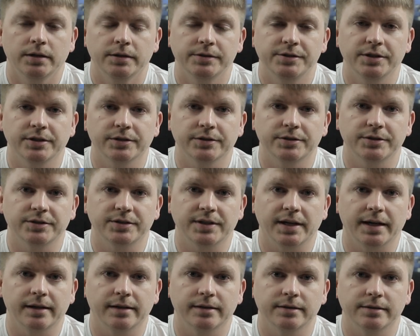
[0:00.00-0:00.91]
Jingle just
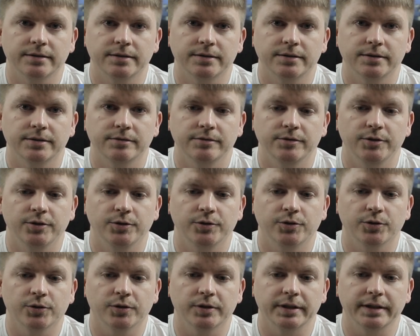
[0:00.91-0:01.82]
got his new
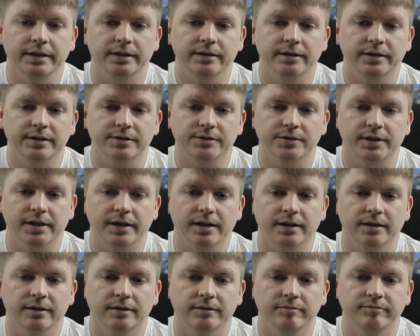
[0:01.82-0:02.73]
toy
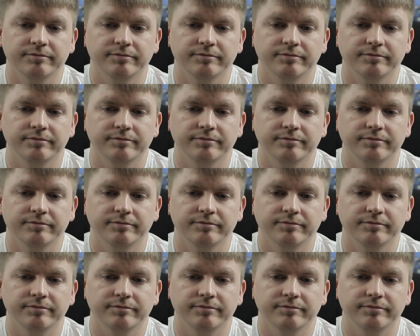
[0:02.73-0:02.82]
yesterday.